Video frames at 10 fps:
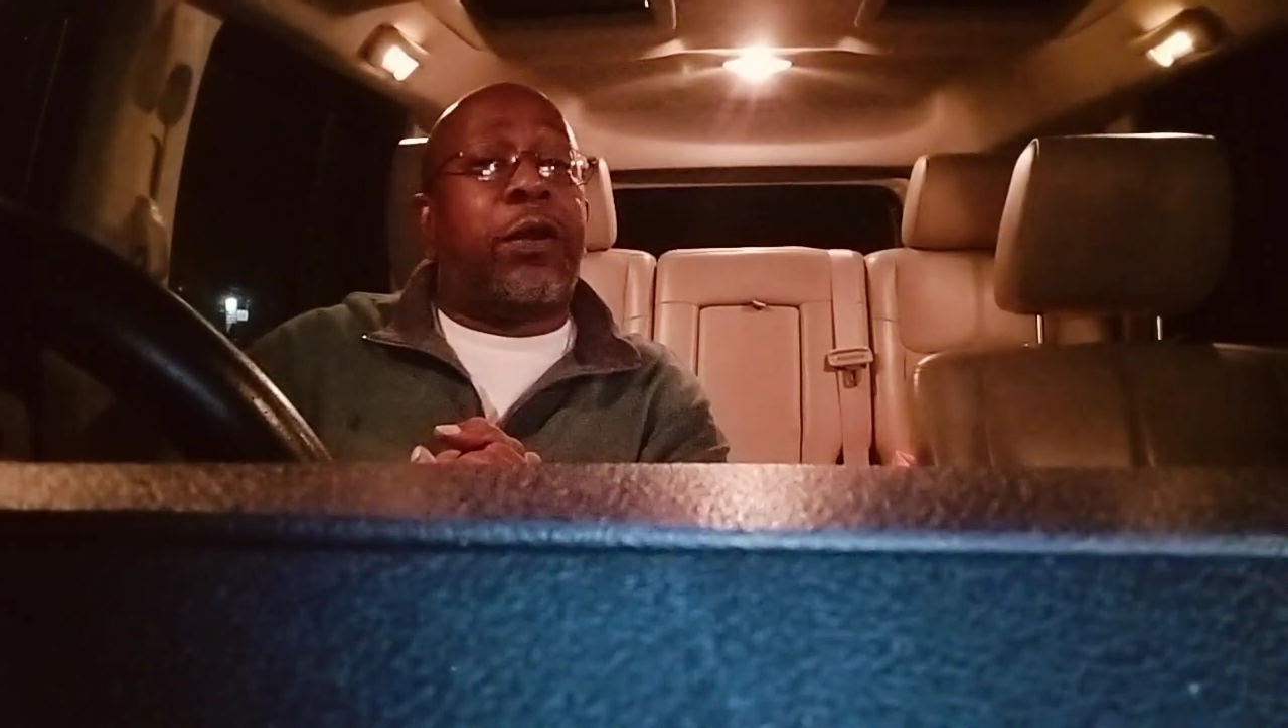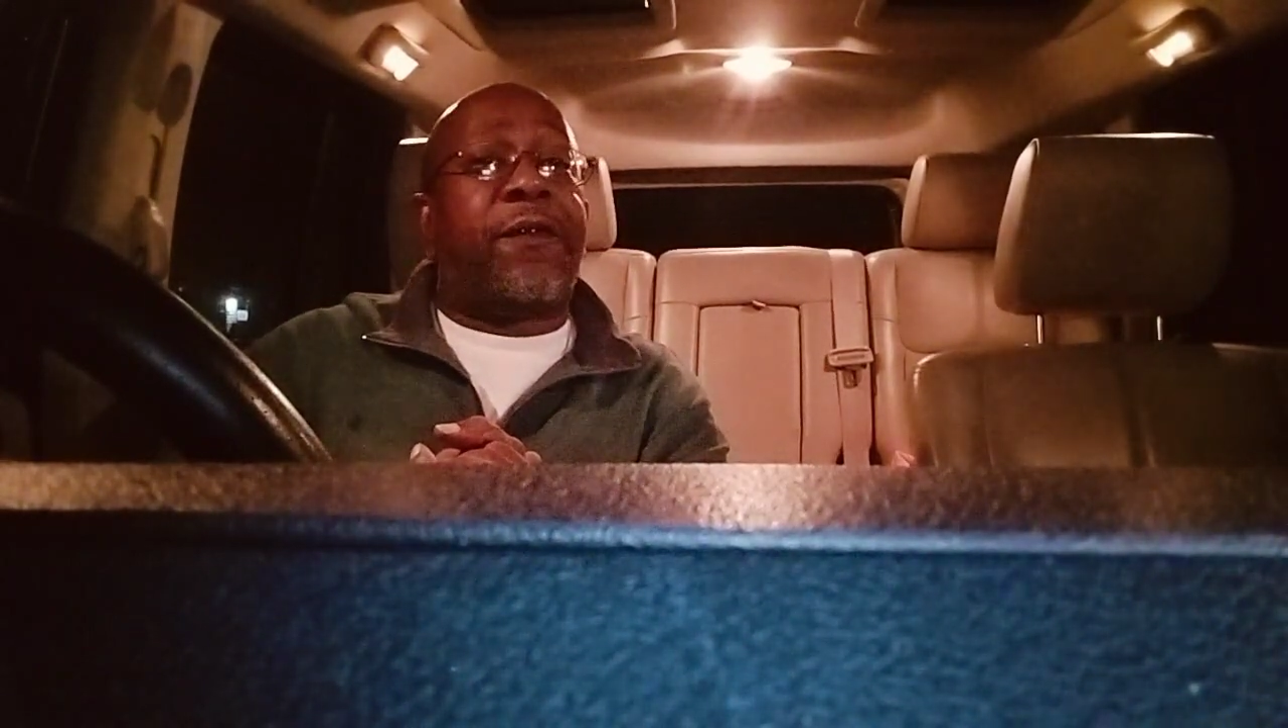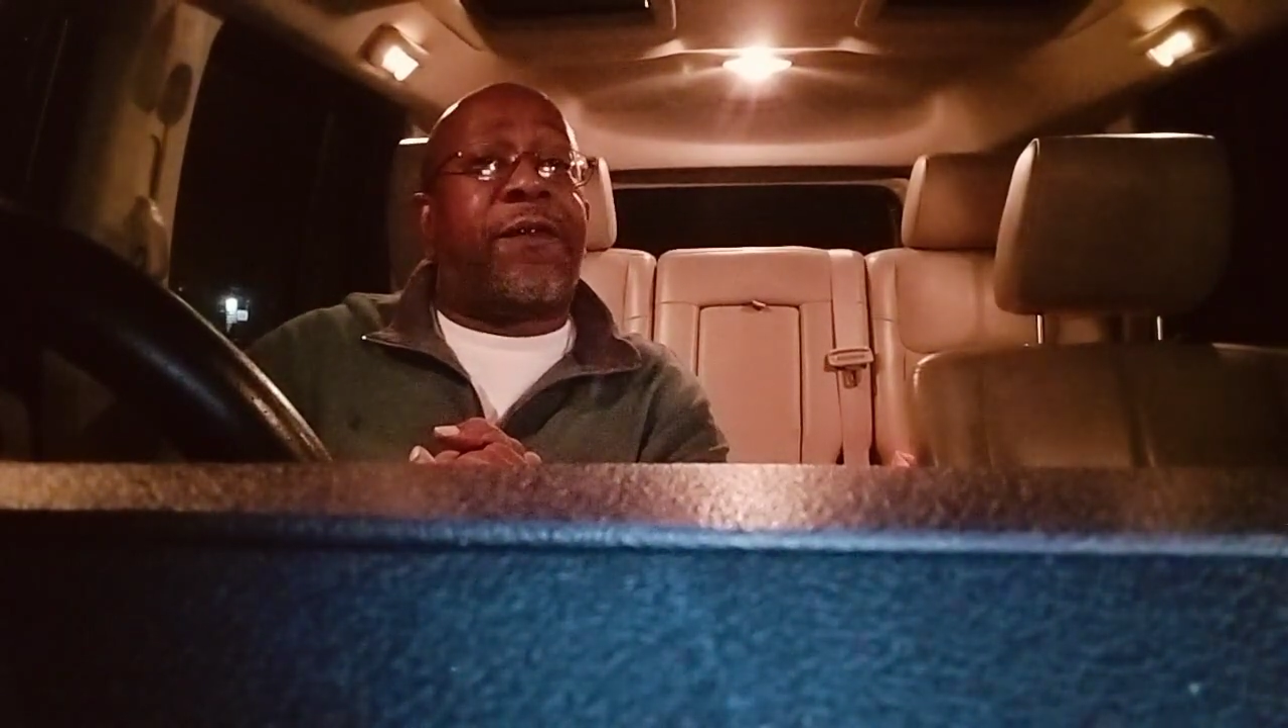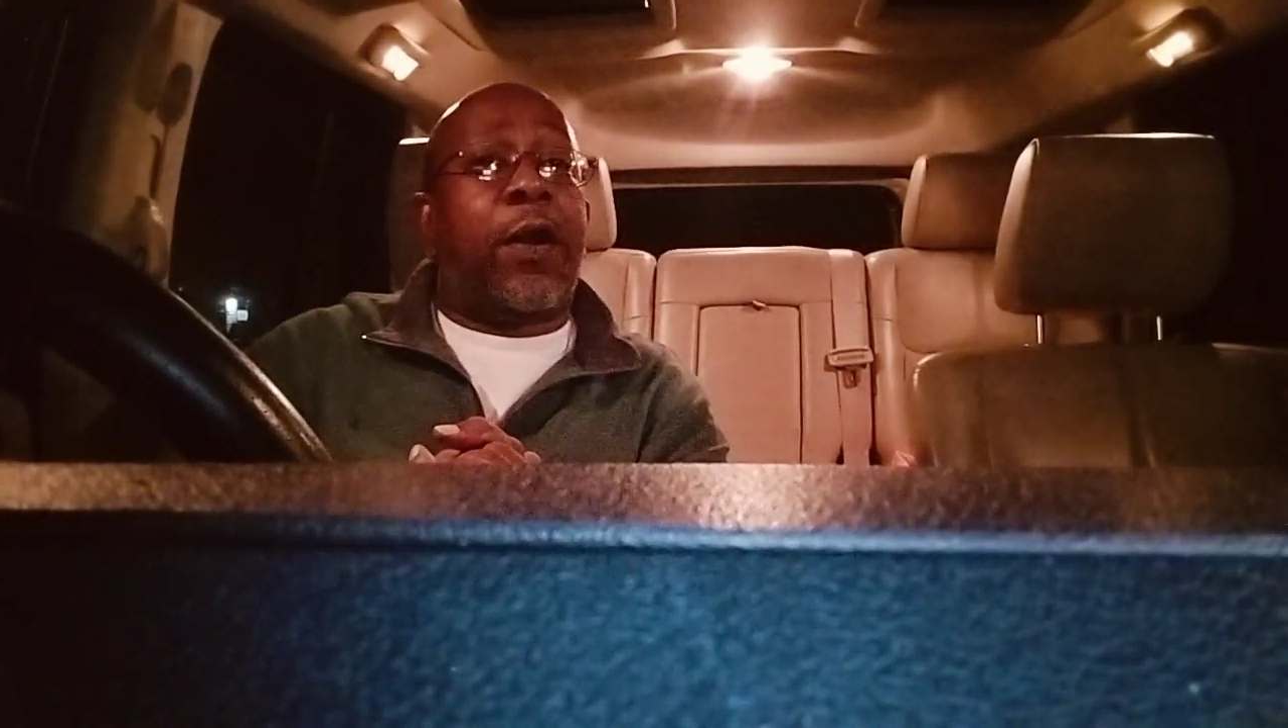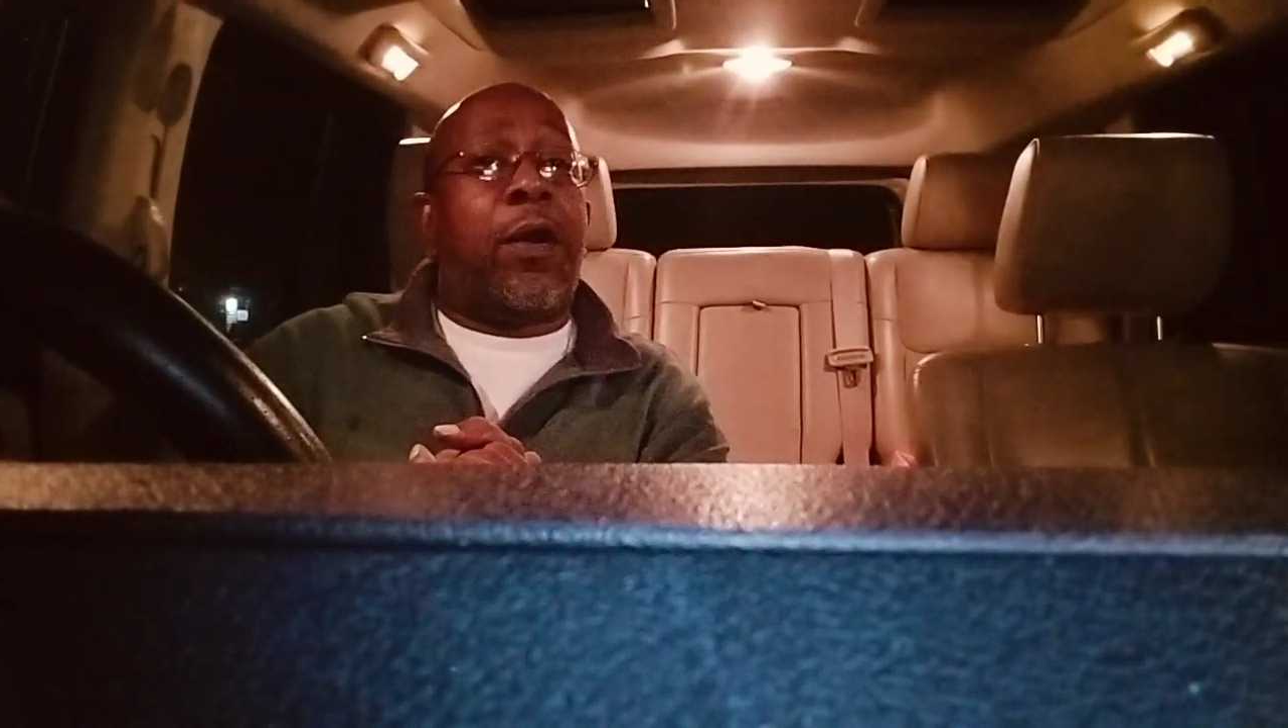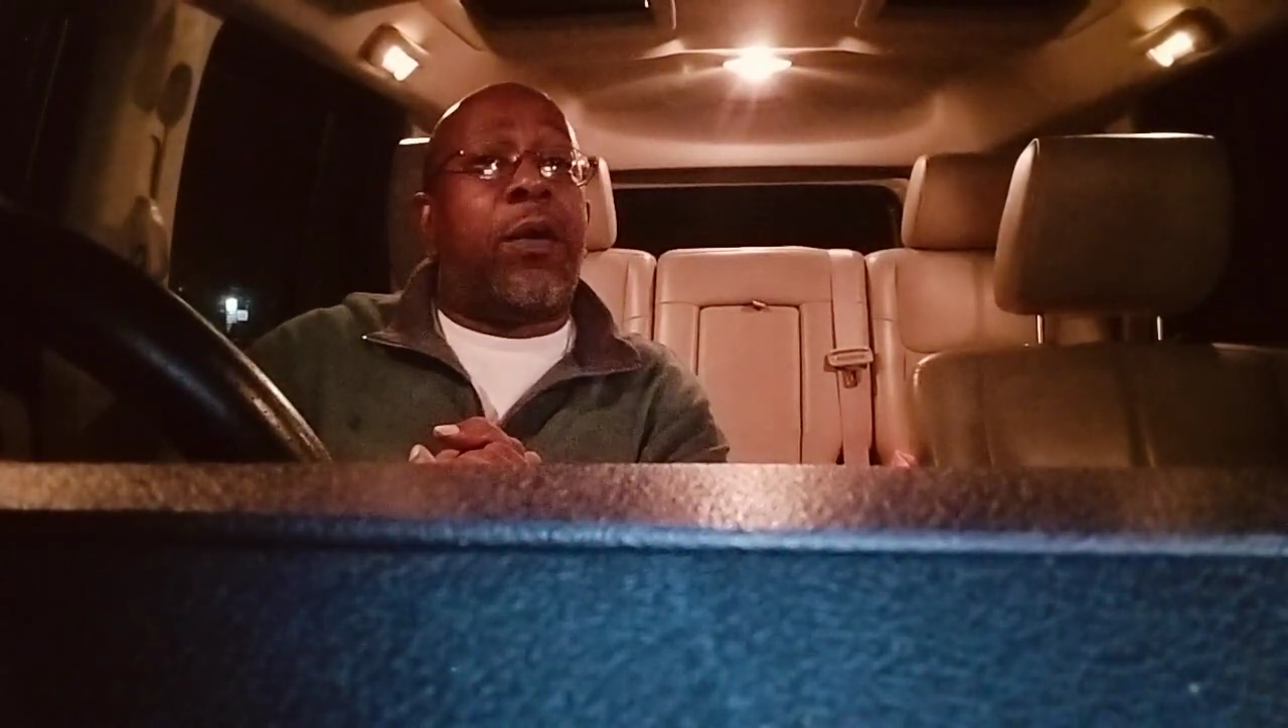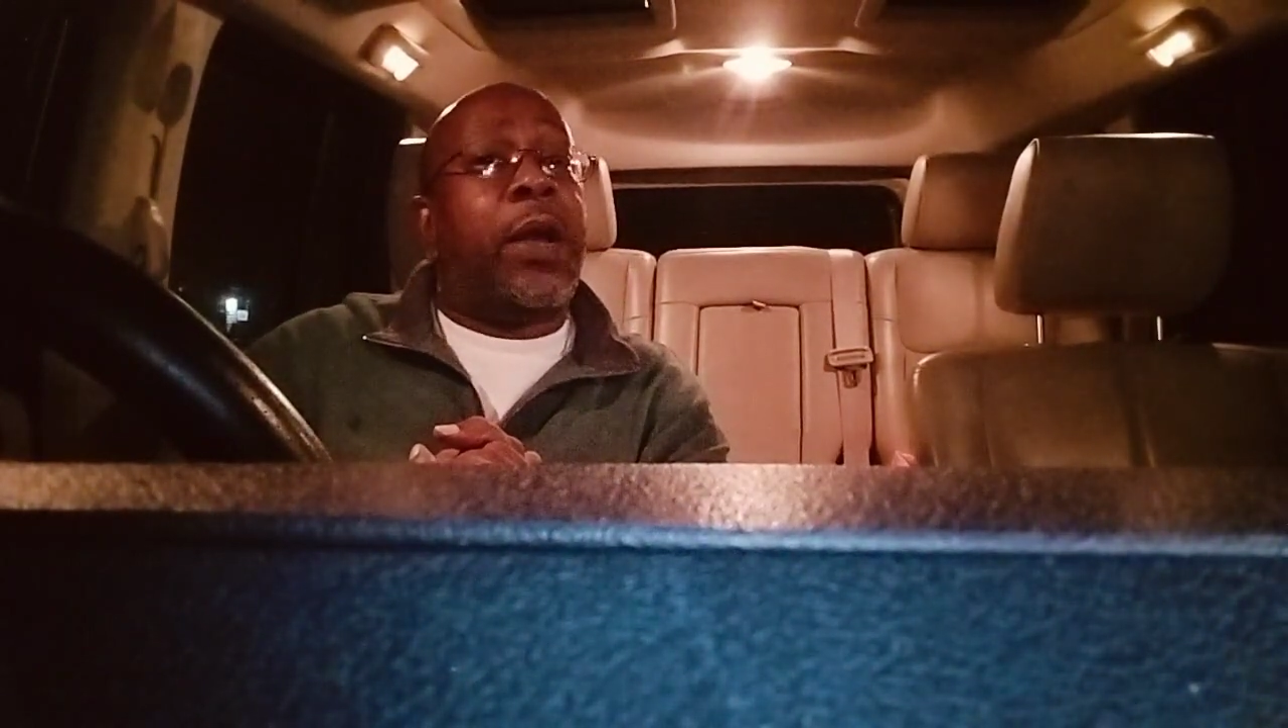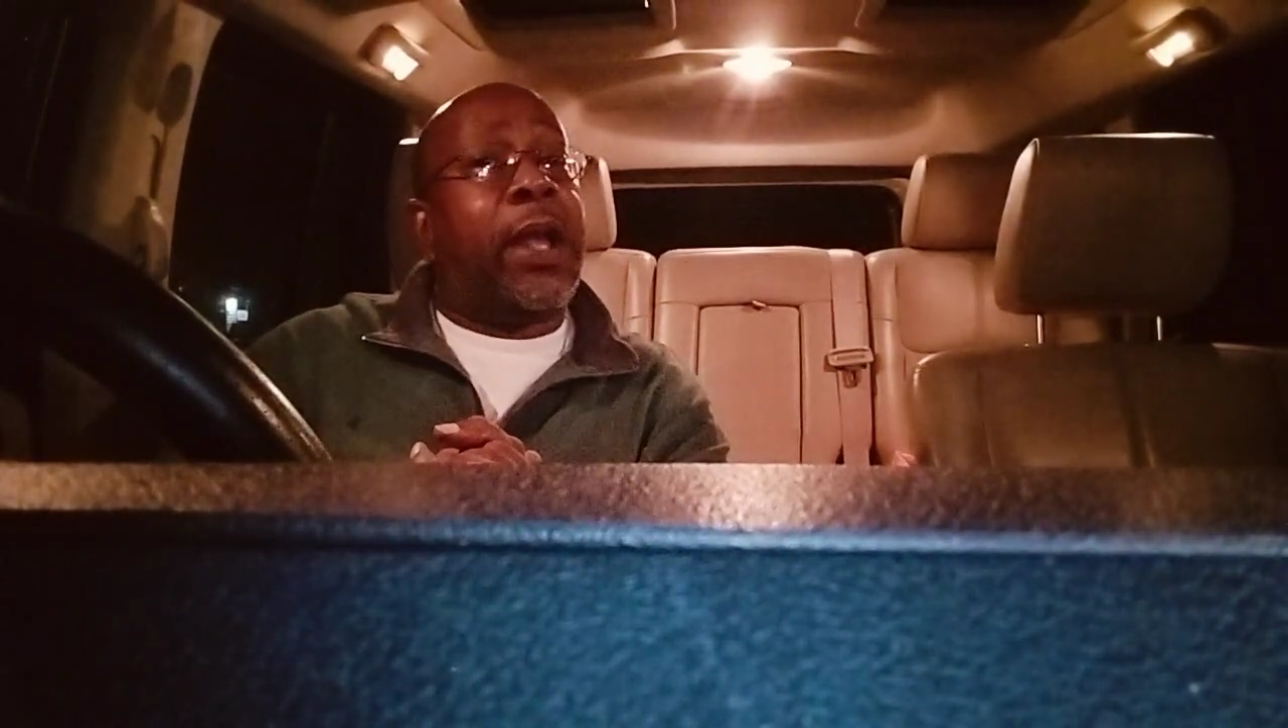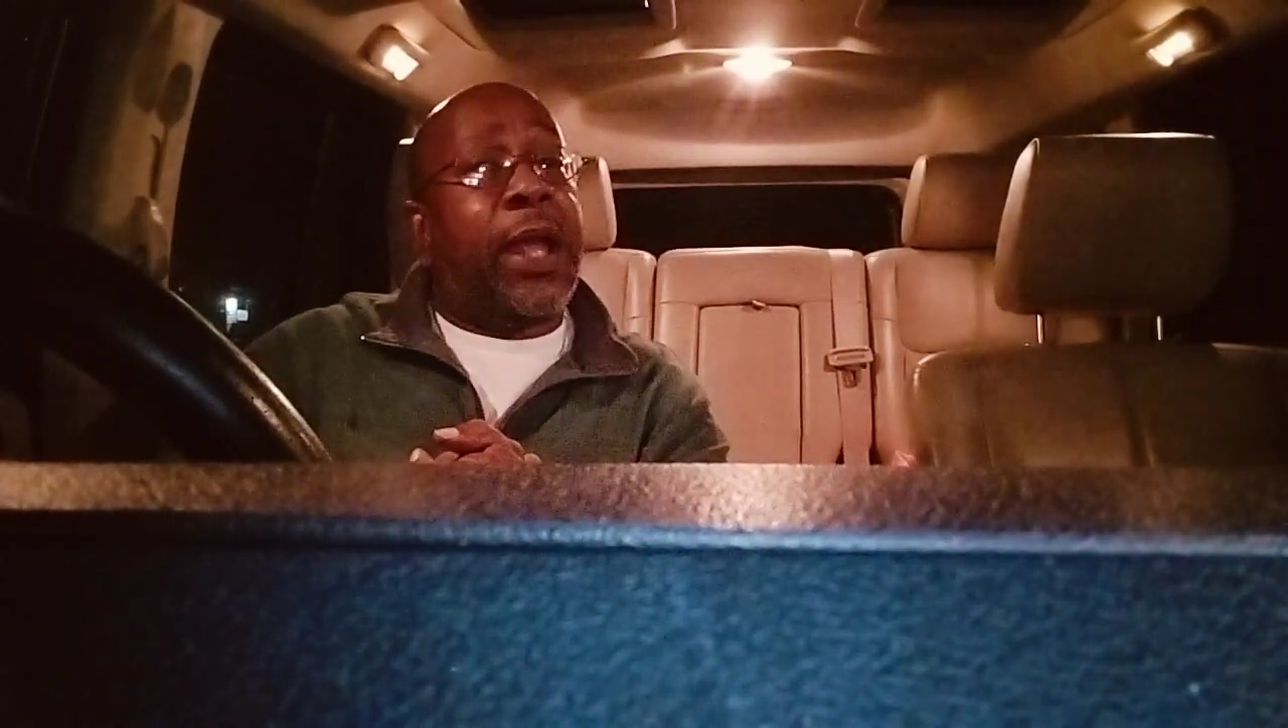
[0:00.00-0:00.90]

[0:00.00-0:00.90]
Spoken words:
on the phone.